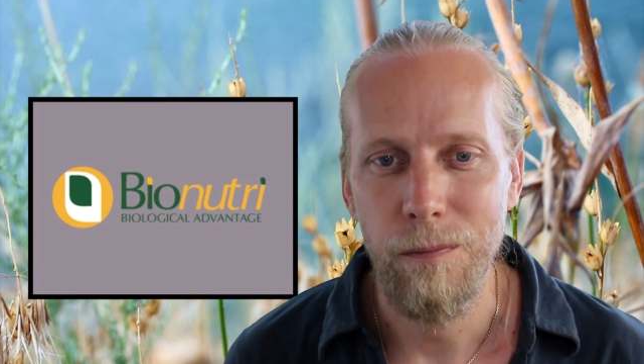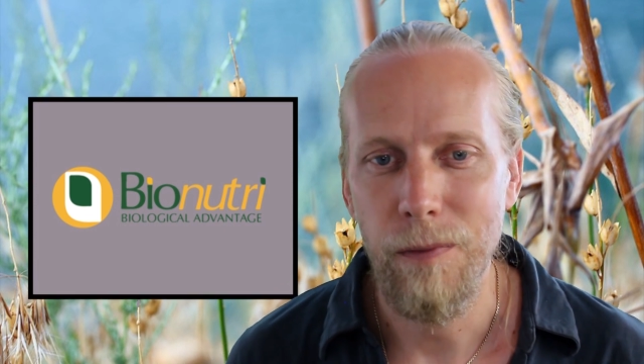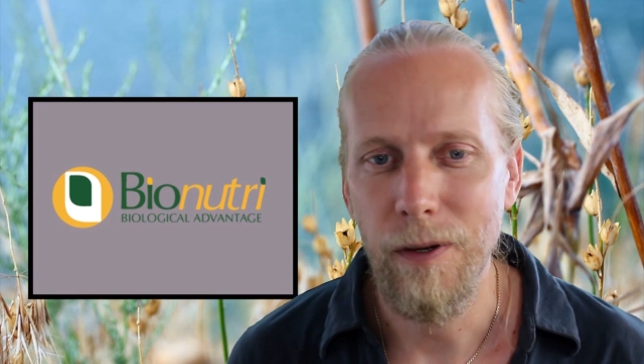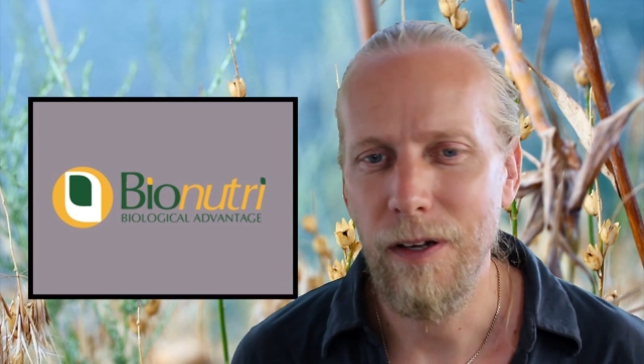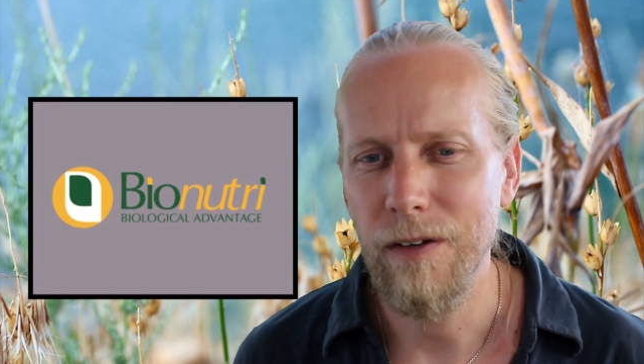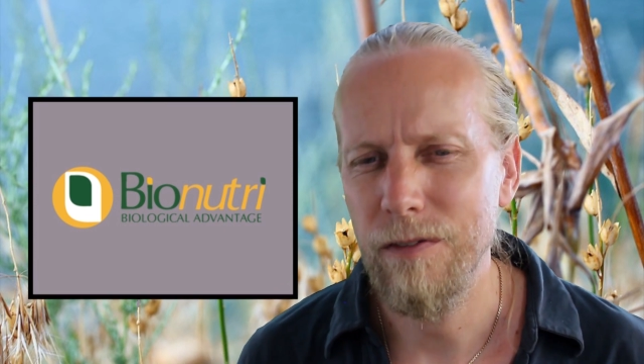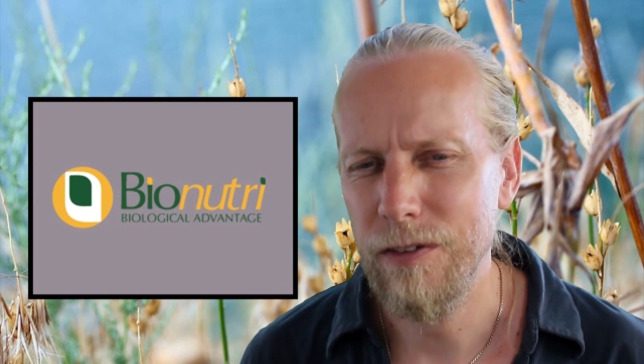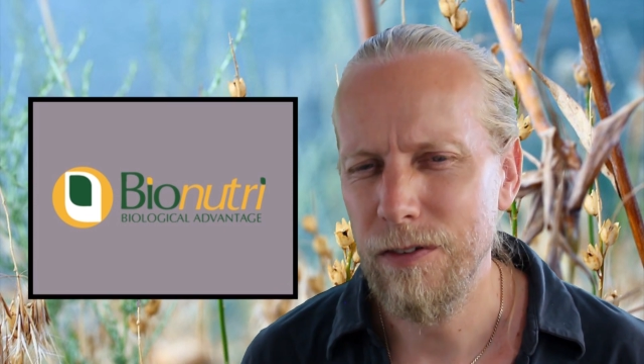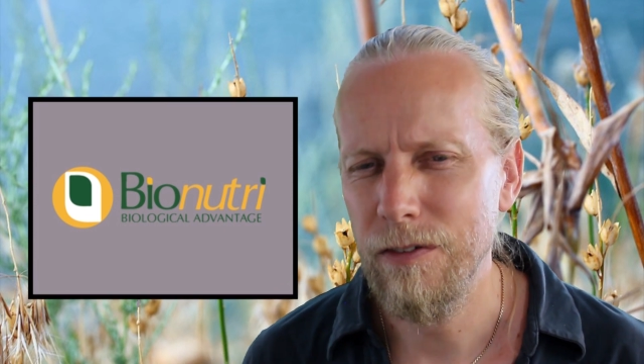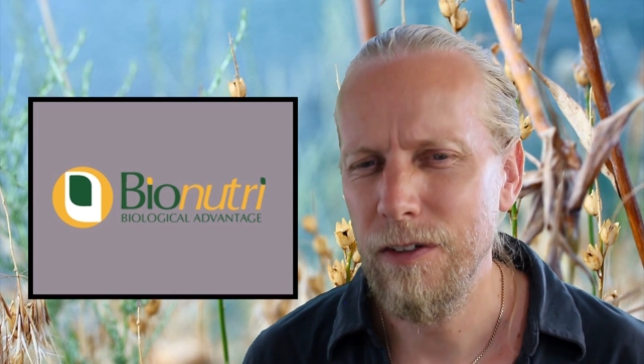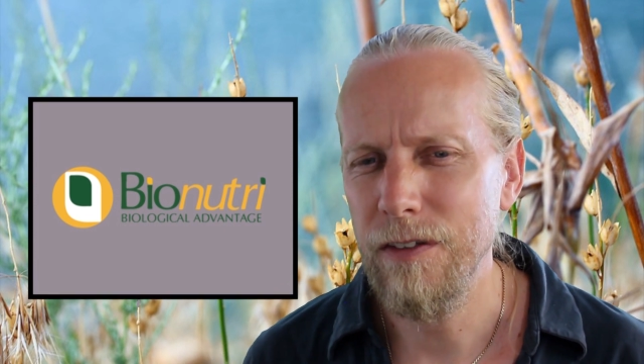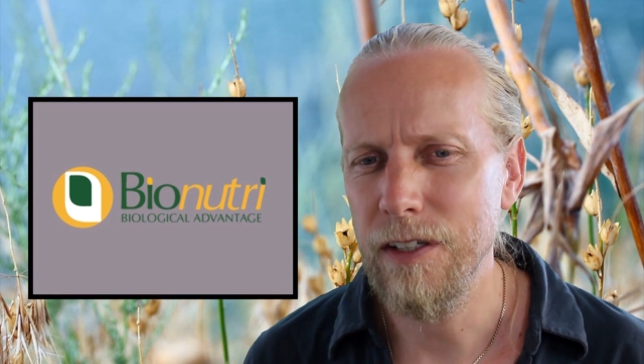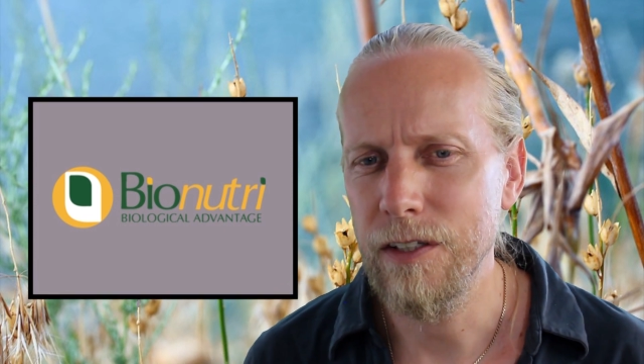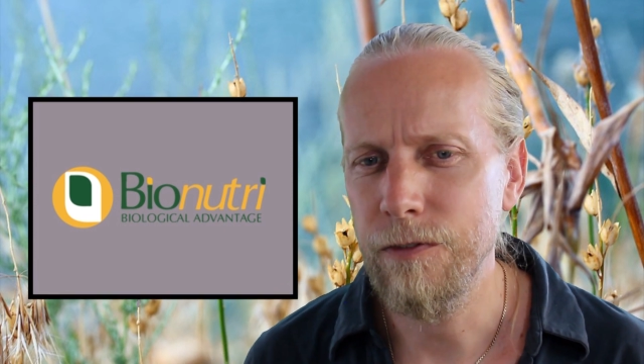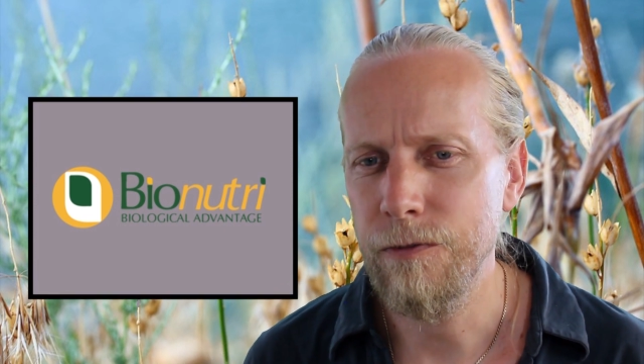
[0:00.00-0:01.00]
But
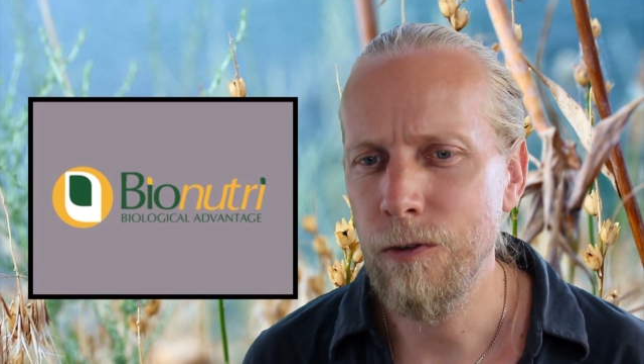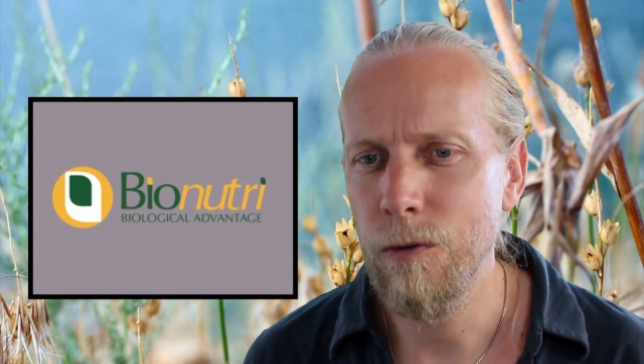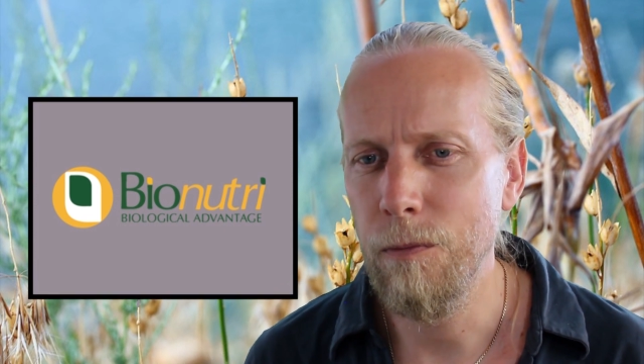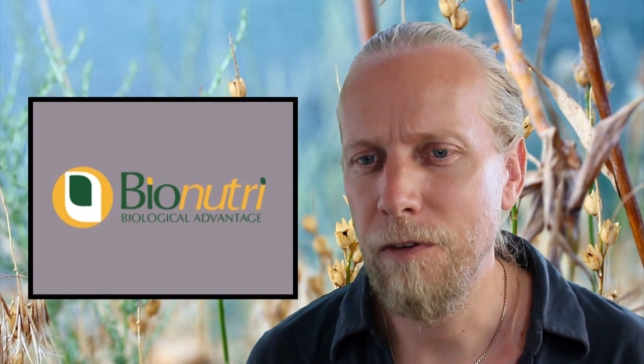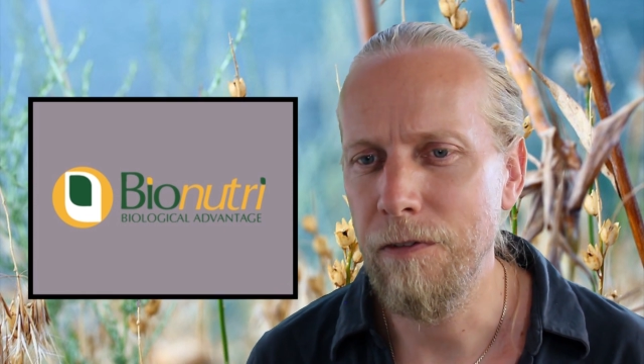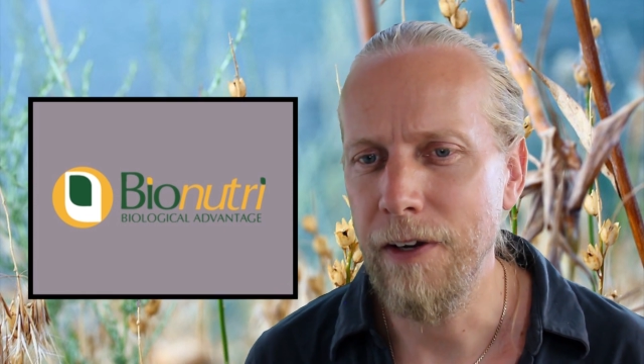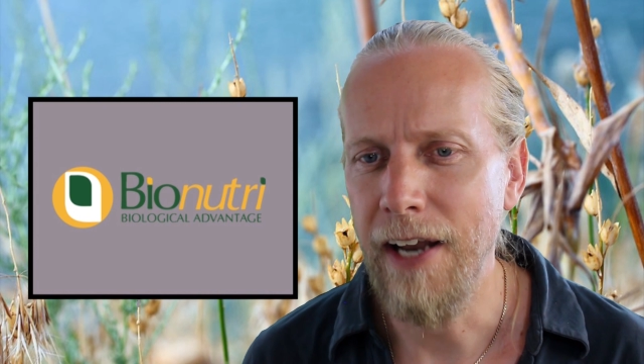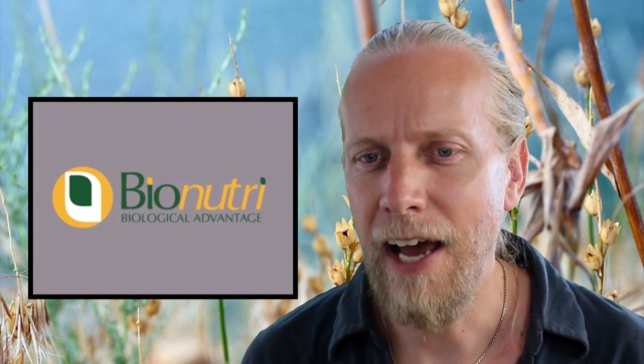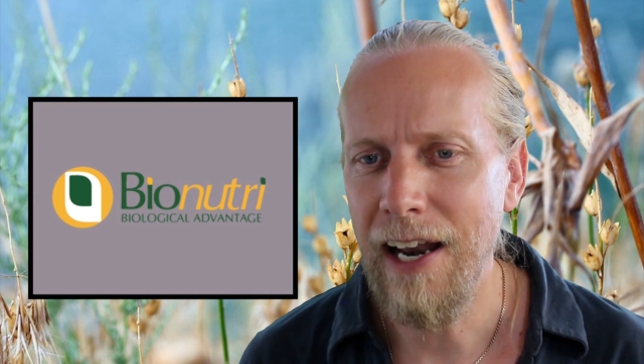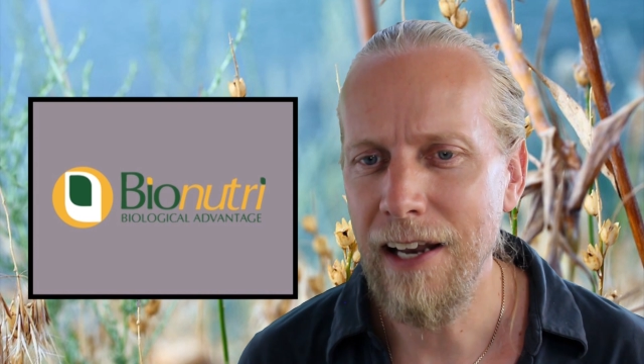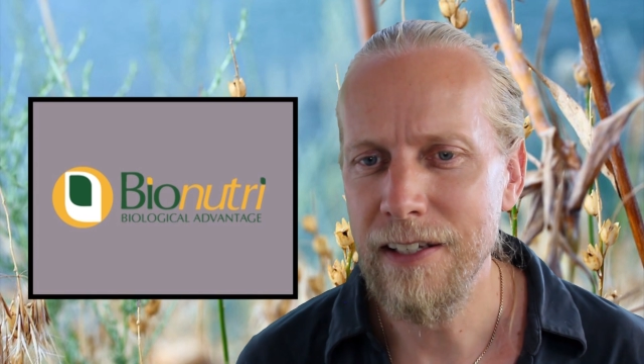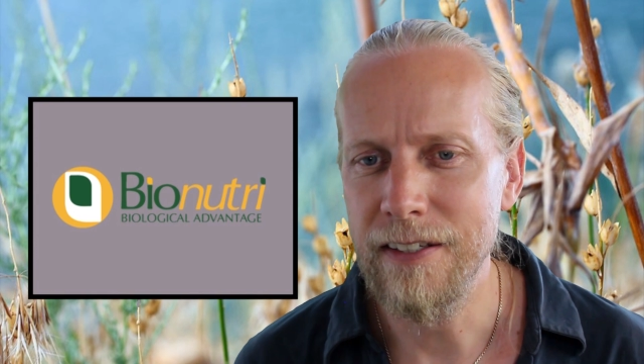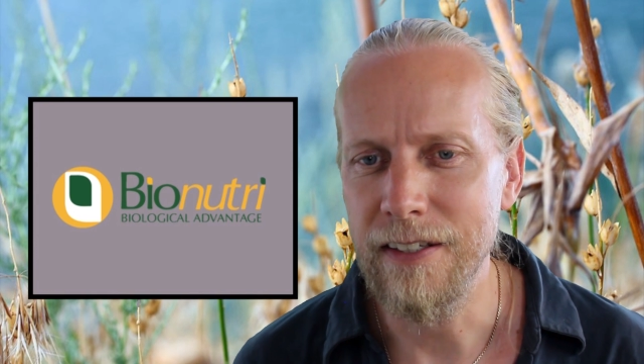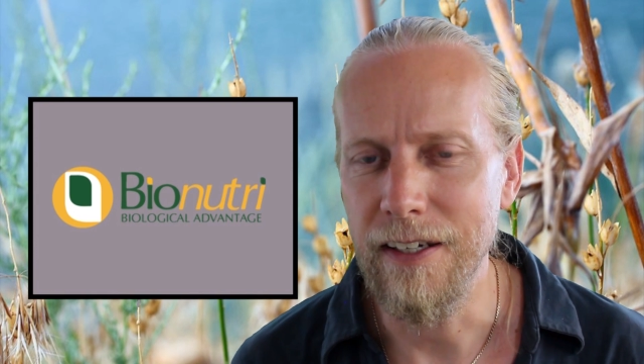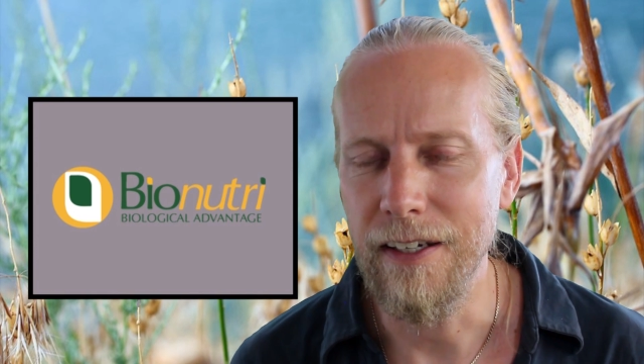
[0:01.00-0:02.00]
through this form of
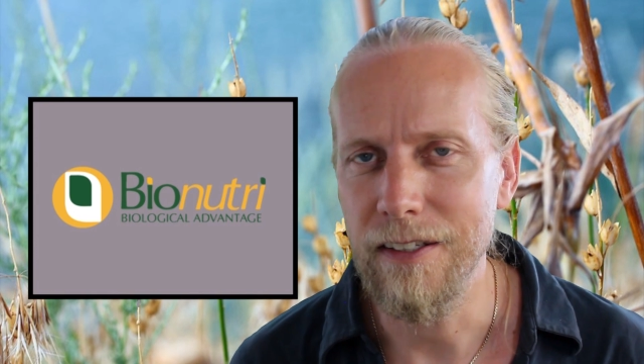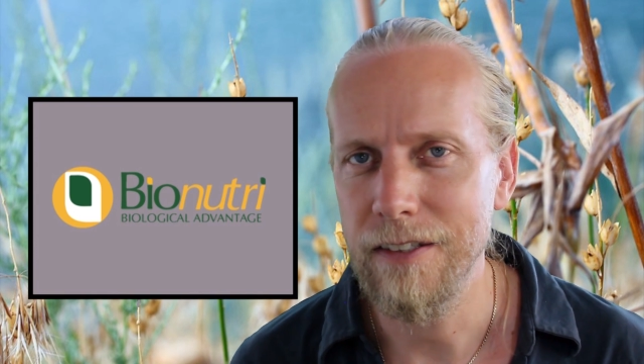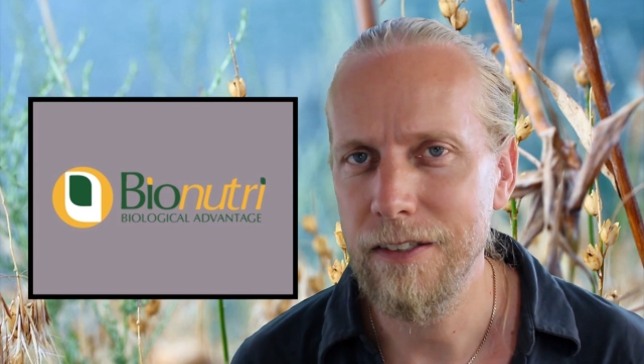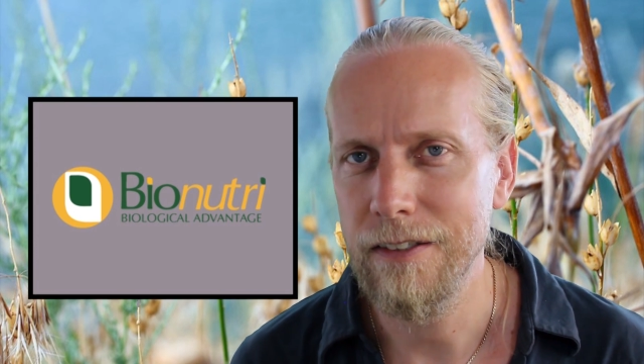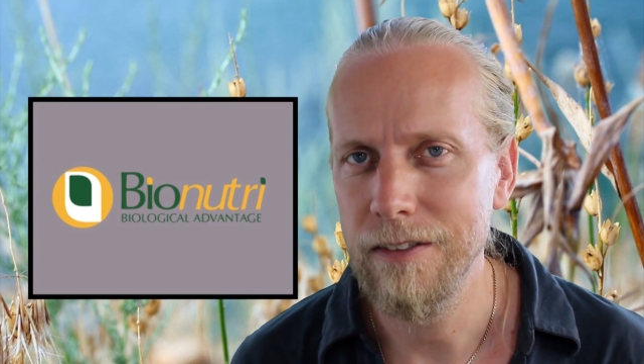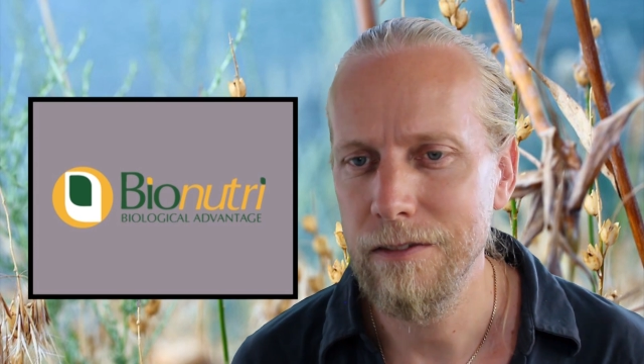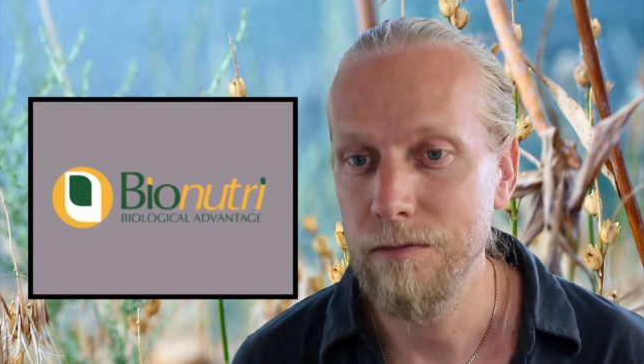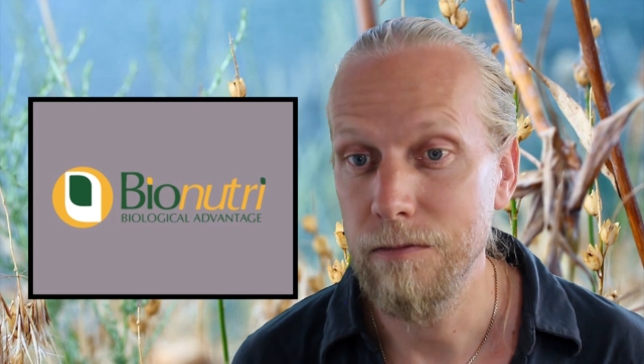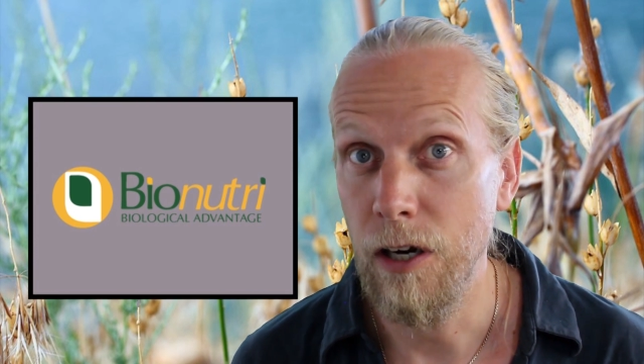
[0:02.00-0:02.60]
analysis,